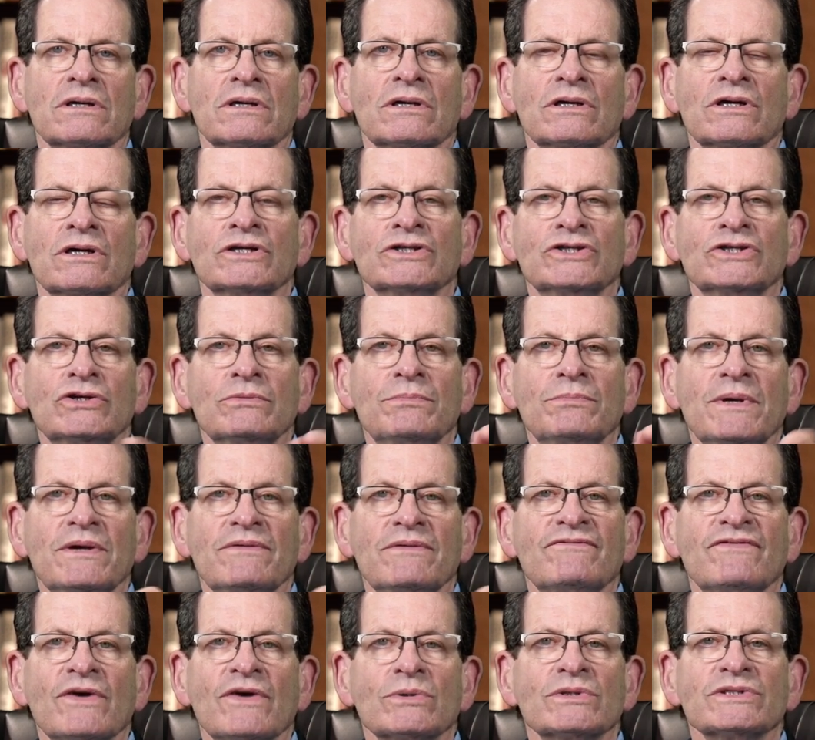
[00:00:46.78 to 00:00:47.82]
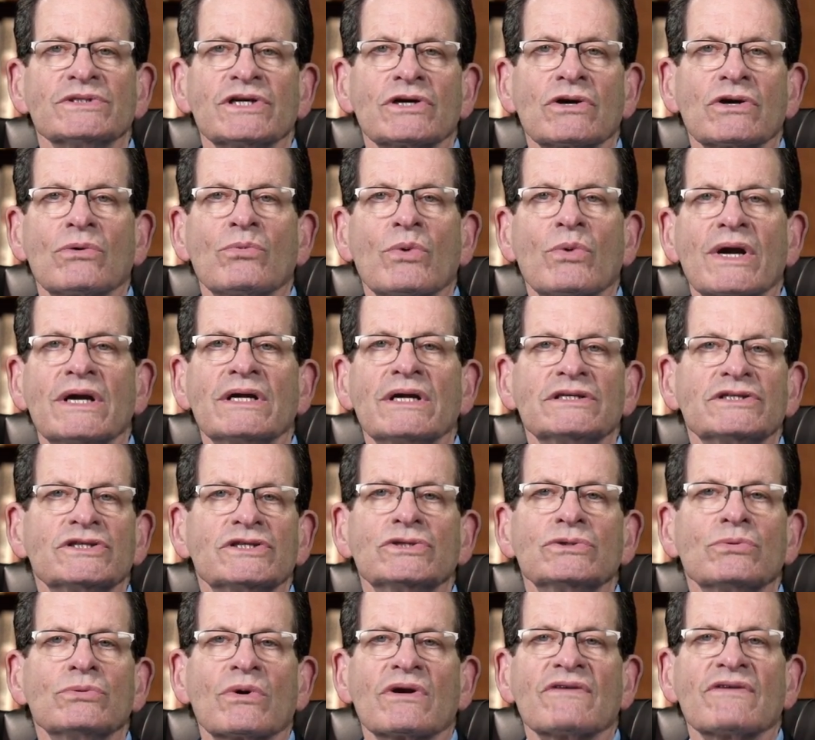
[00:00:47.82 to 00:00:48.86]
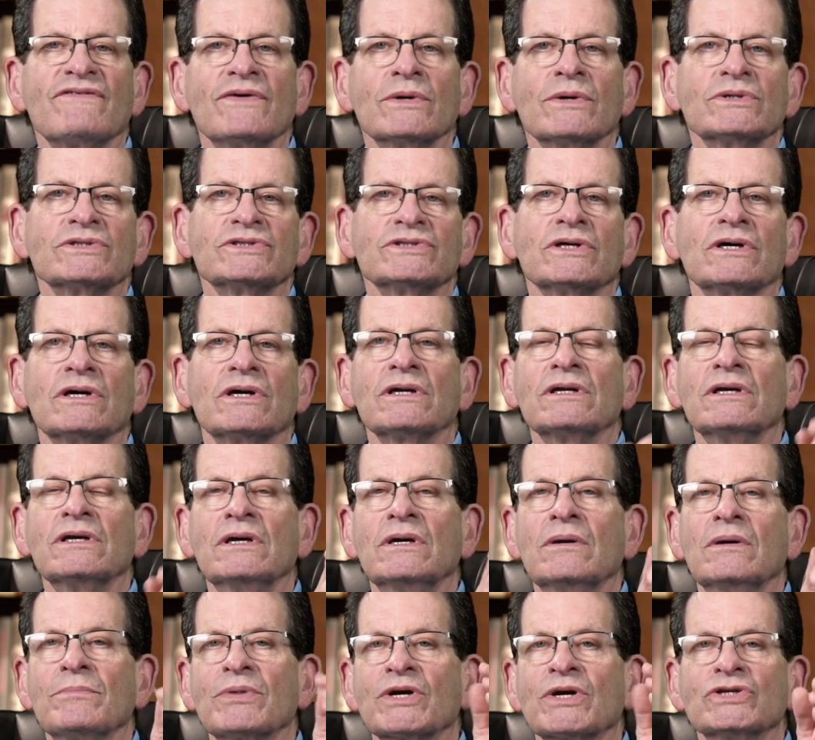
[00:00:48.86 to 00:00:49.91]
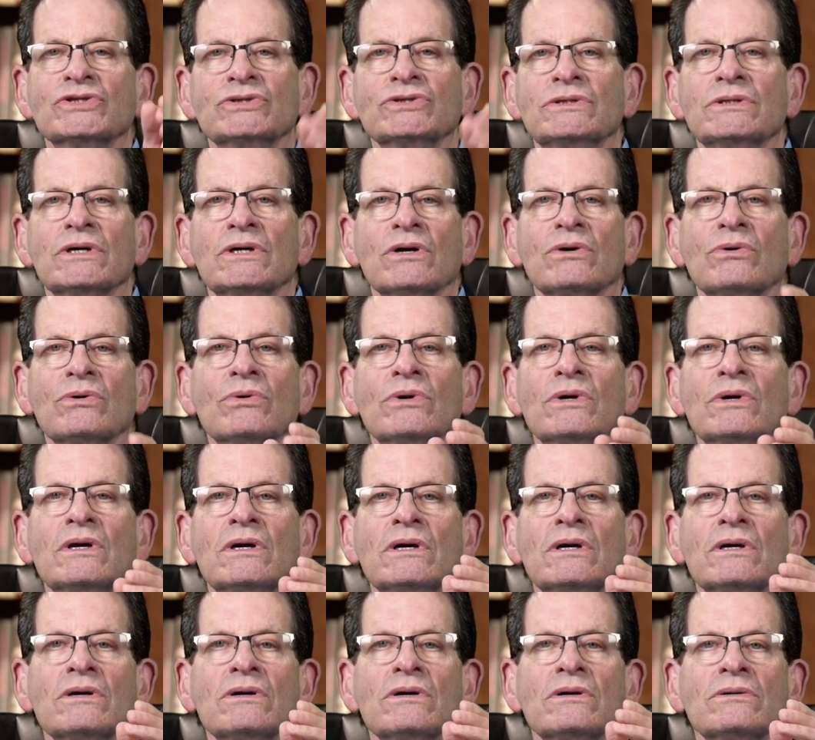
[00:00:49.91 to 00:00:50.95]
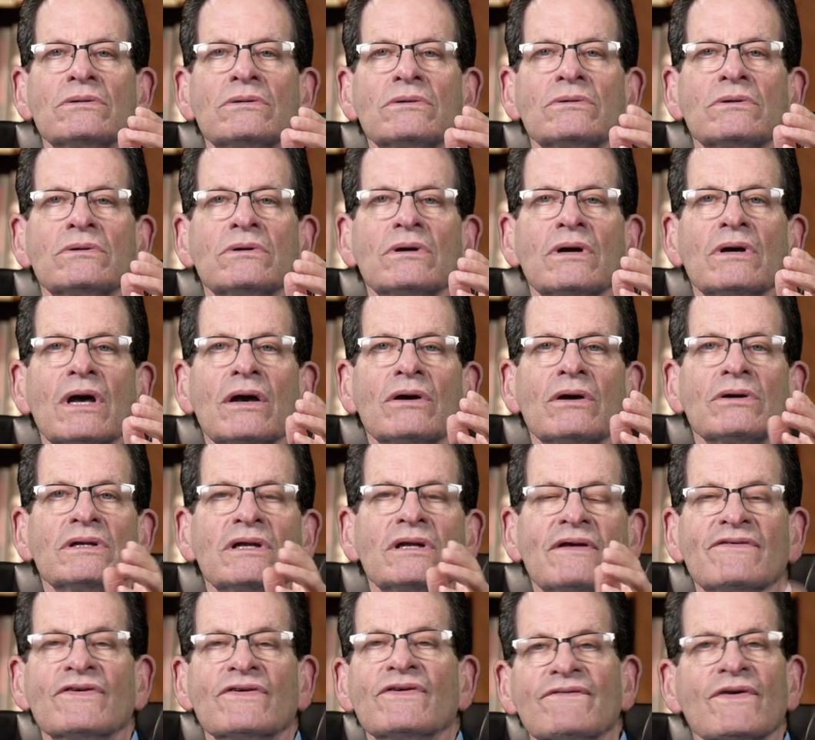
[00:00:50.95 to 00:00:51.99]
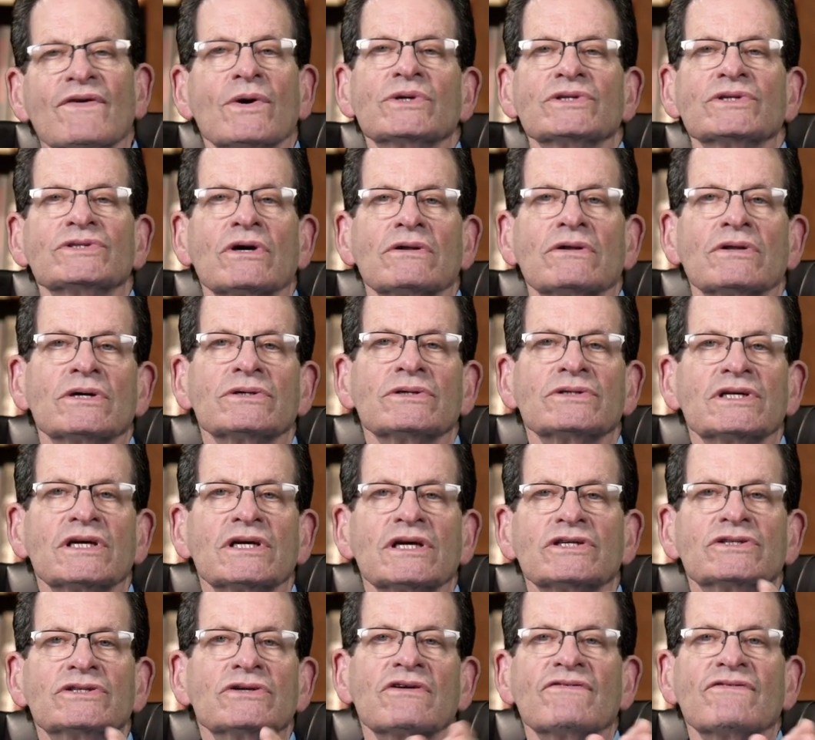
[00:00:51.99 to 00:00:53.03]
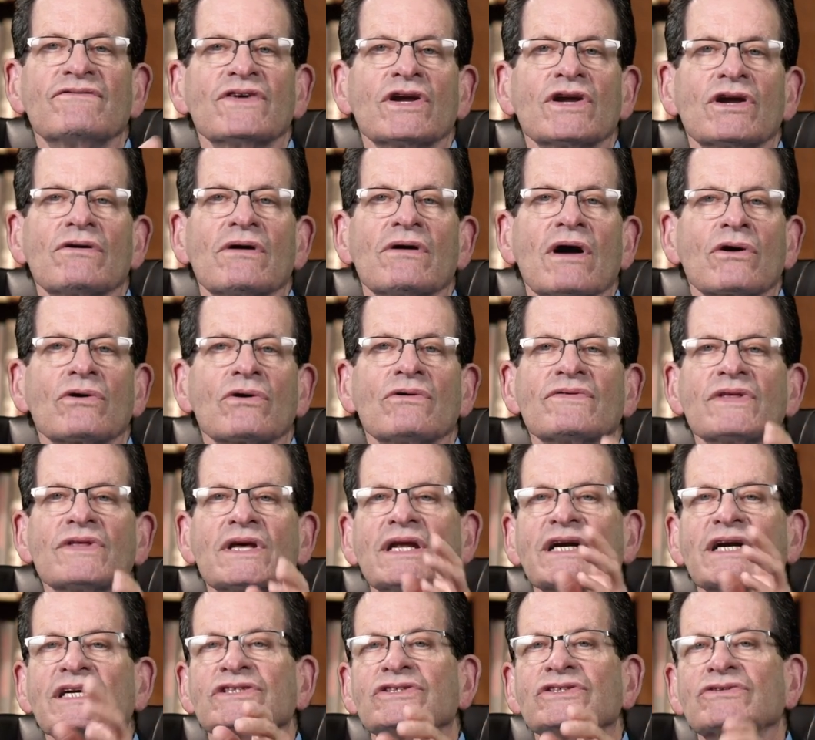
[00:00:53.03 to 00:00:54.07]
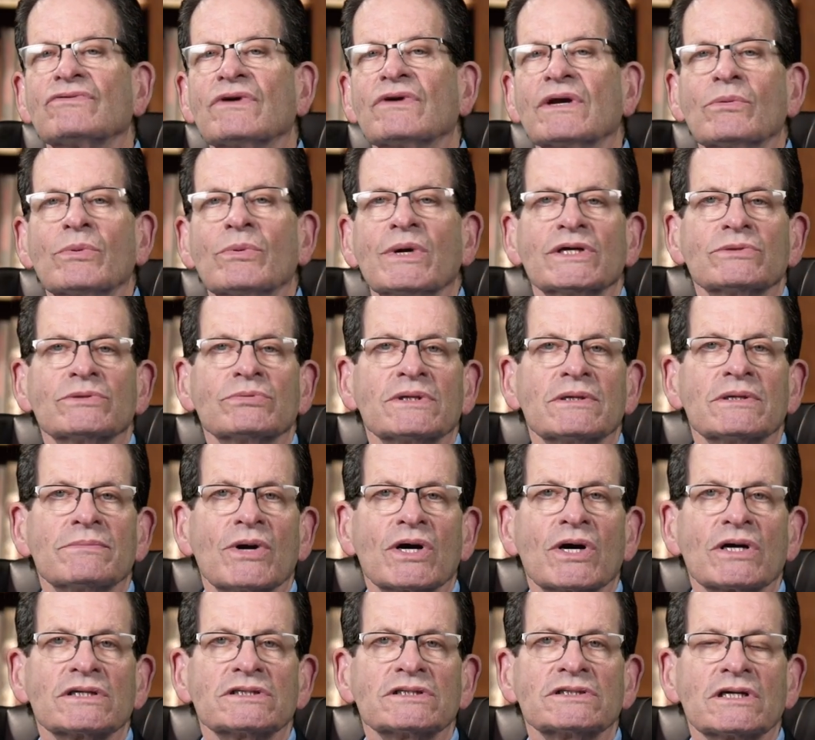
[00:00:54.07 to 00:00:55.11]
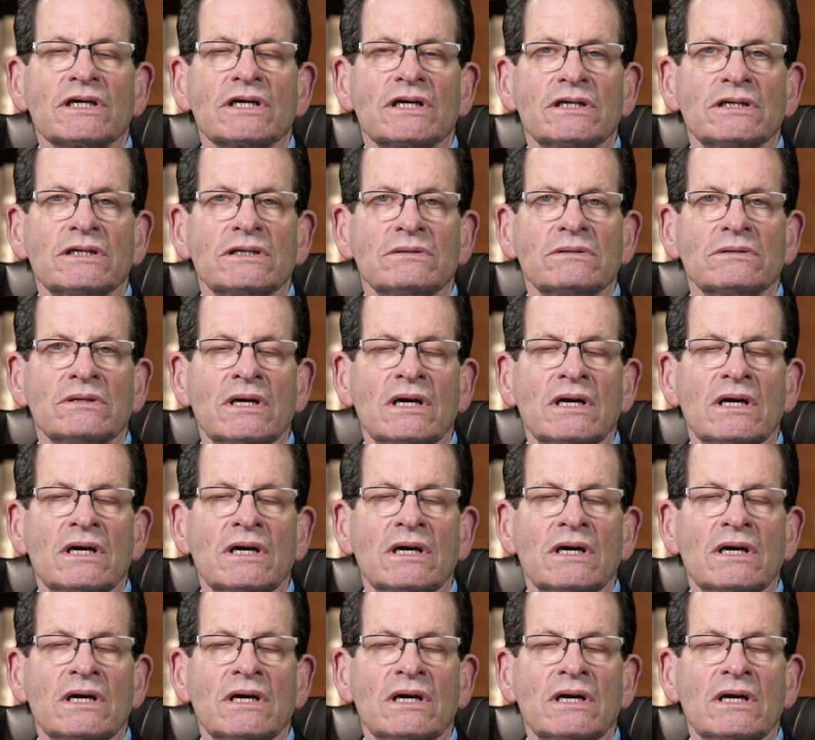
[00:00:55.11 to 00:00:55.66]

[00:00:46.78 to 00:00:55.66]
Because you'd be focusing on what it is that you want to focus on, because you know if you focused on those things, you could figure out over the next 3 weeks what the market's going to do.